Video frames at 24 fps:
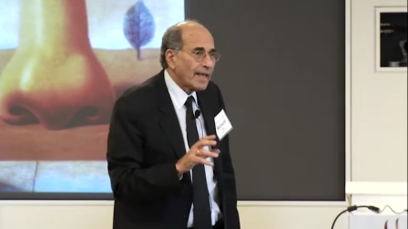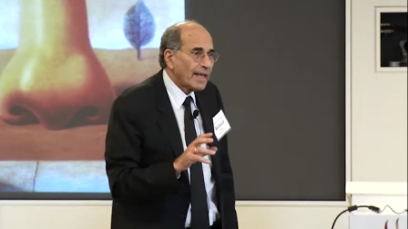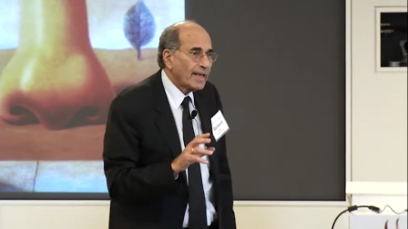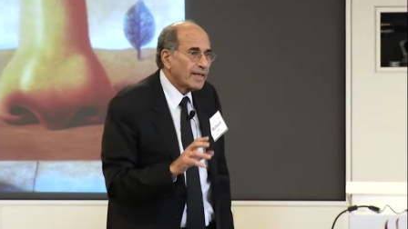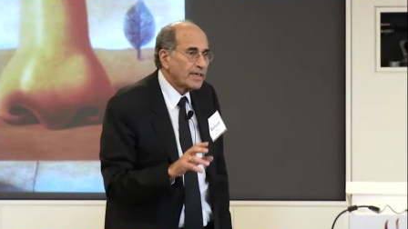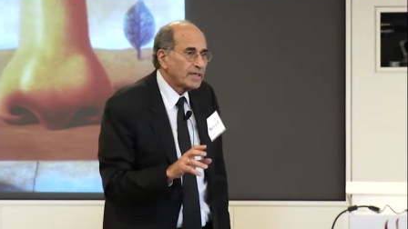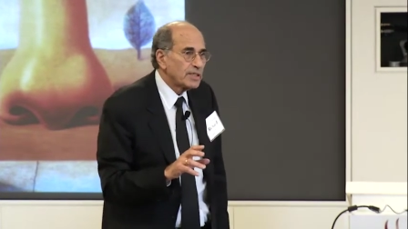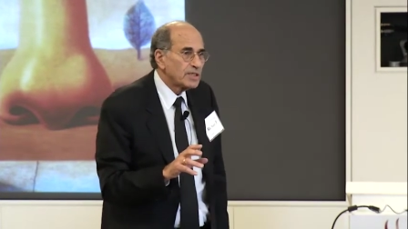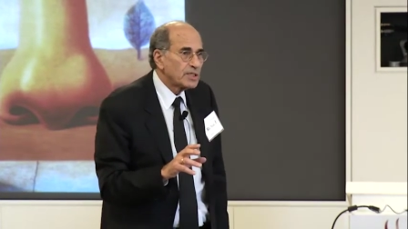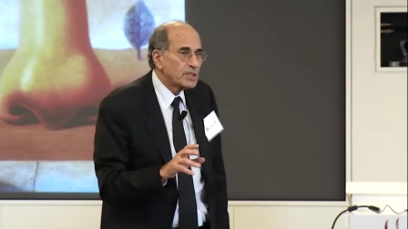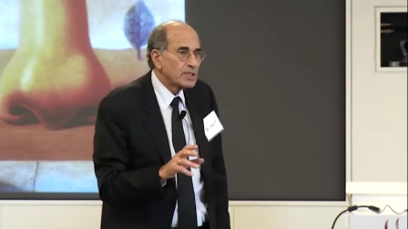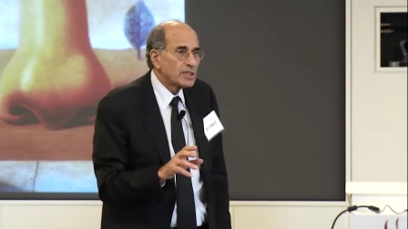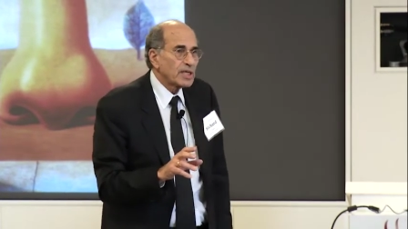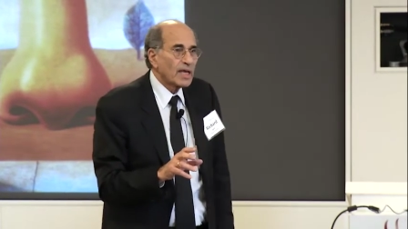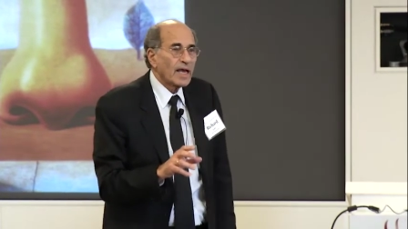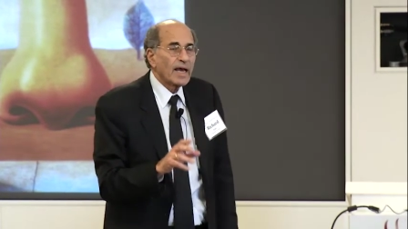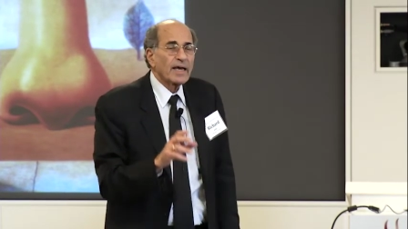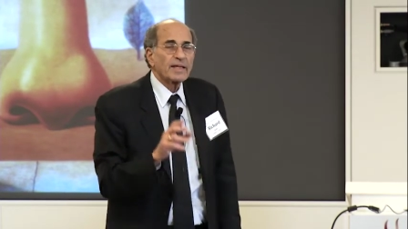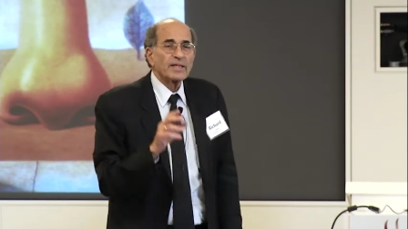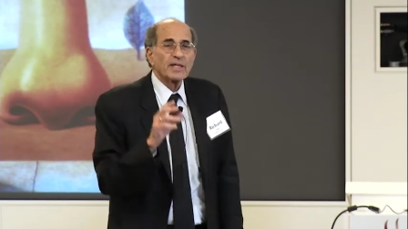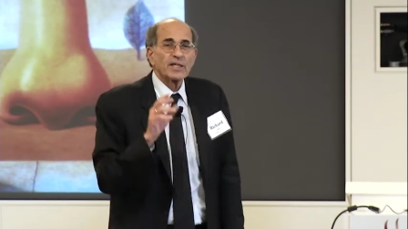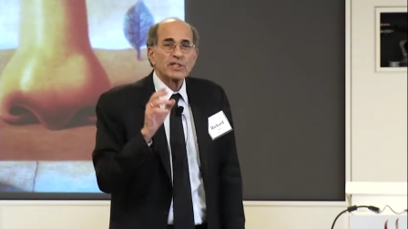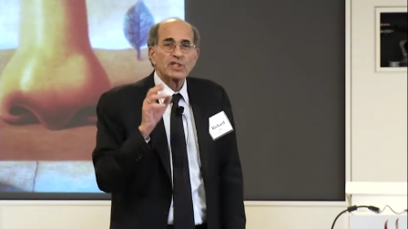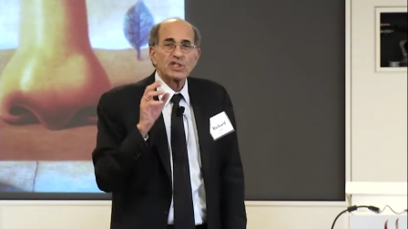is
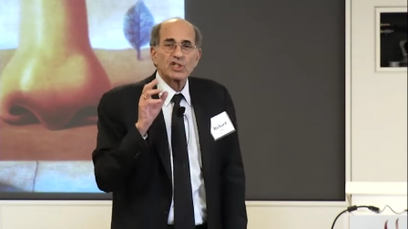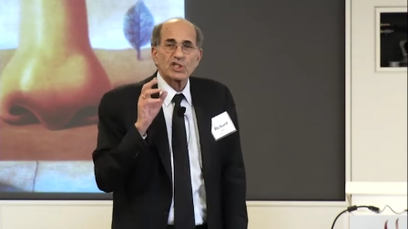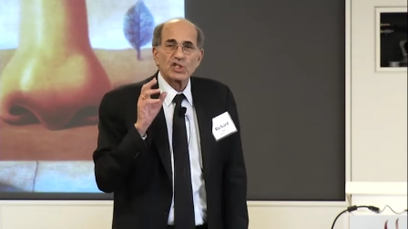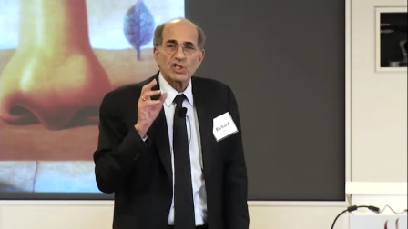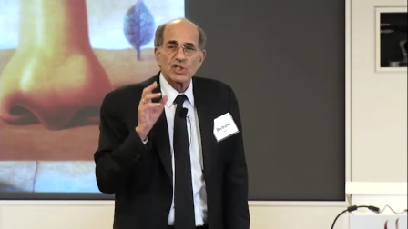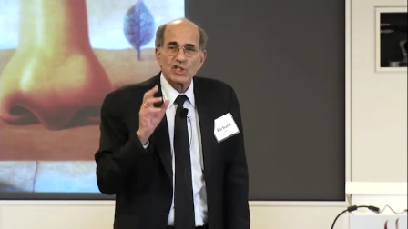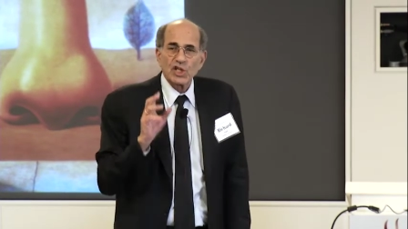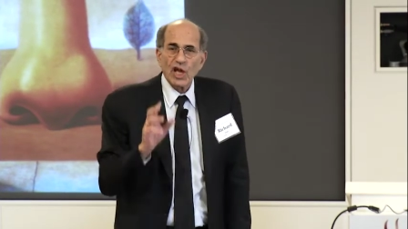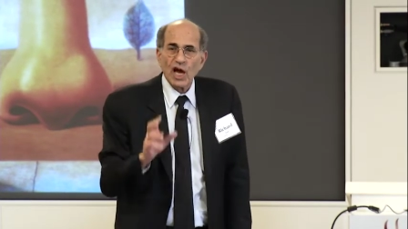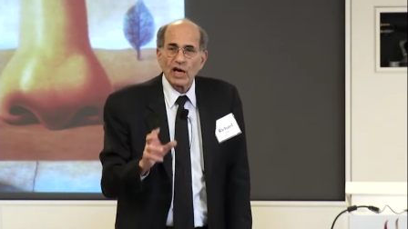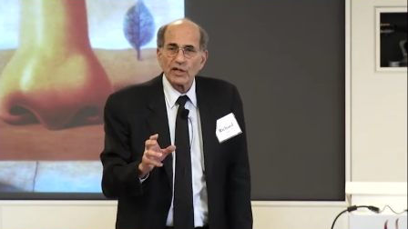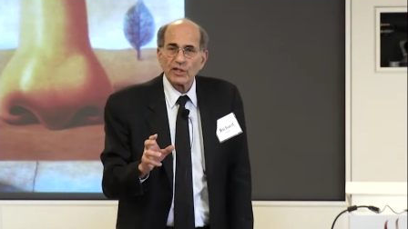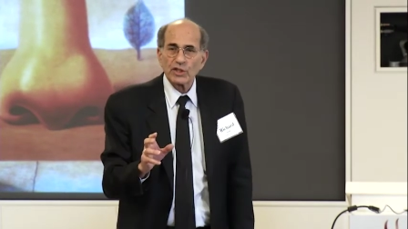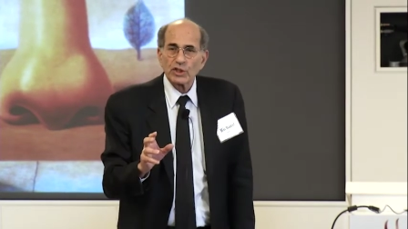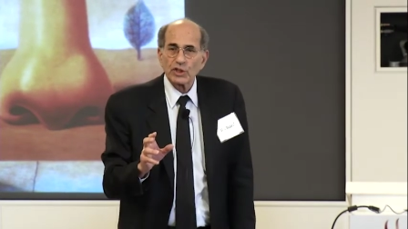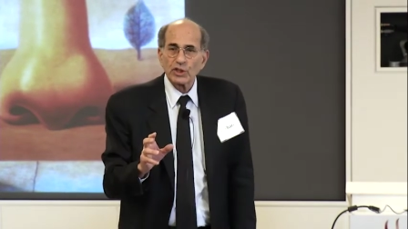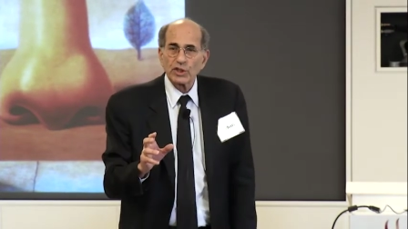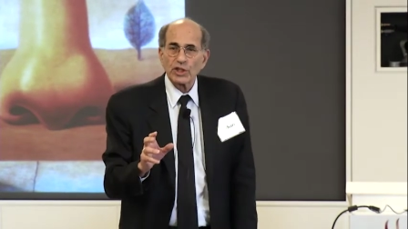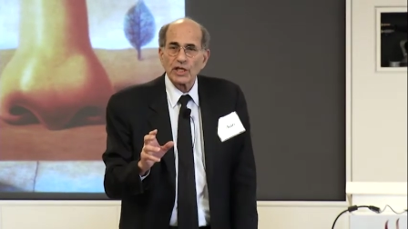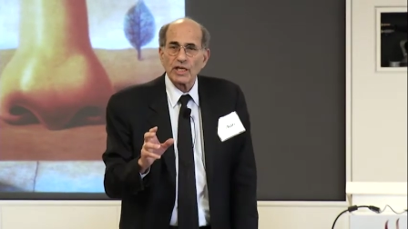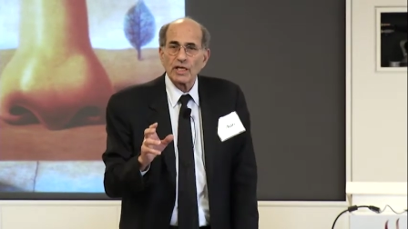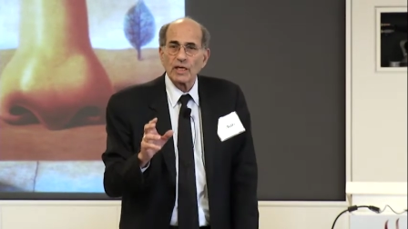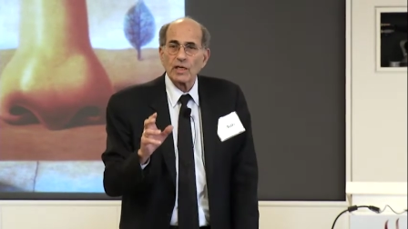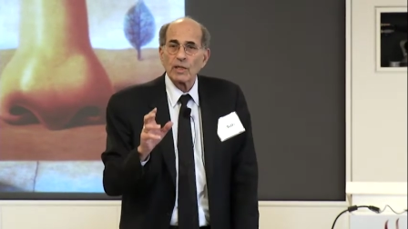an
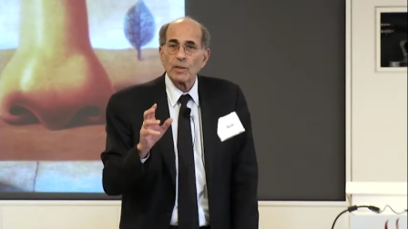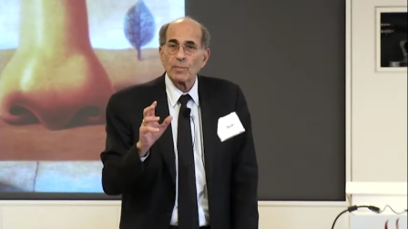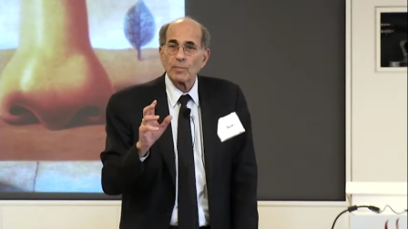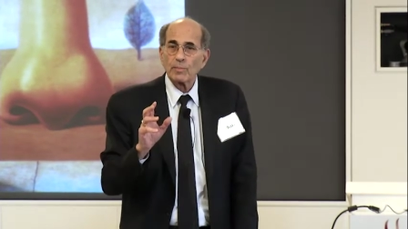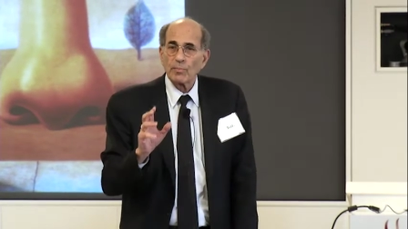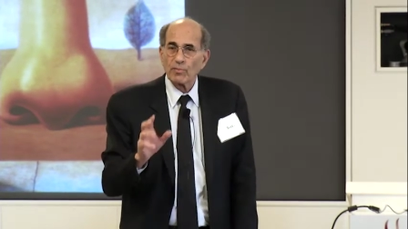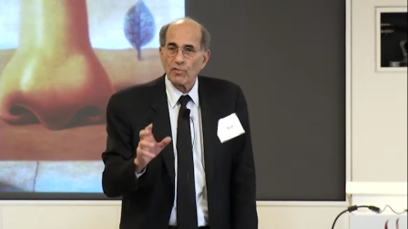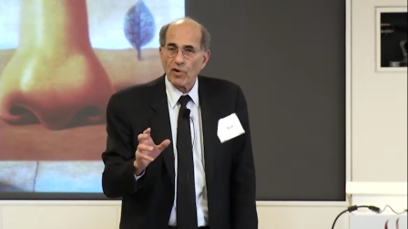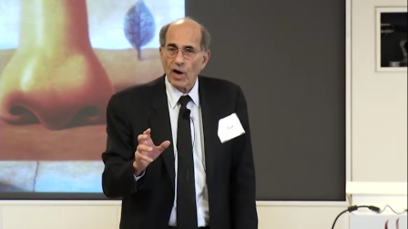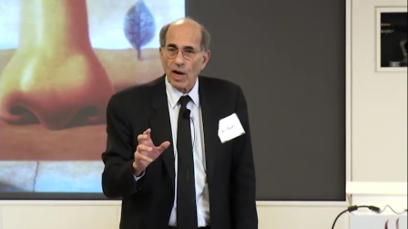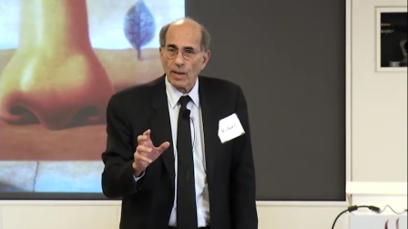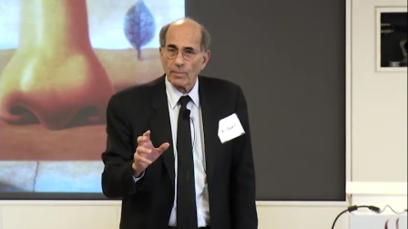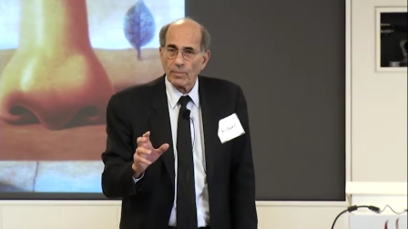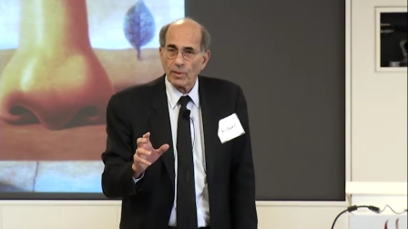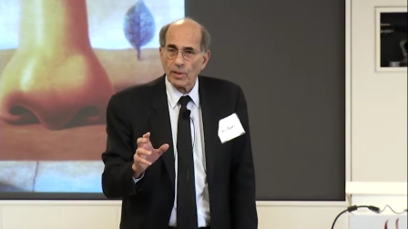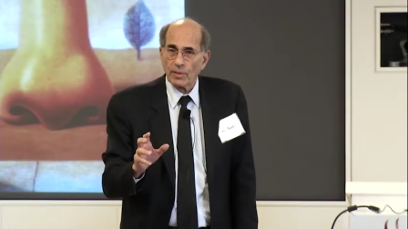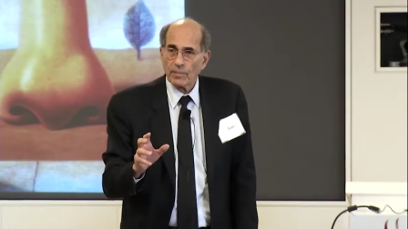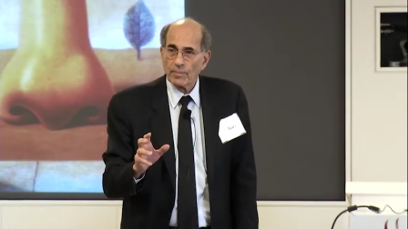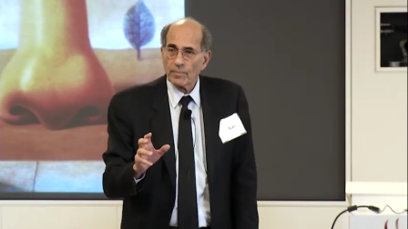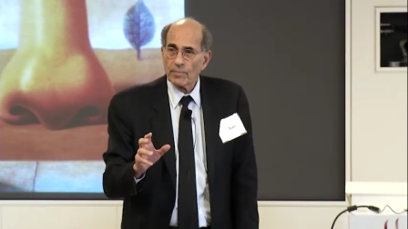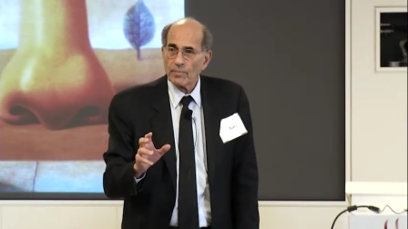astonishing problem.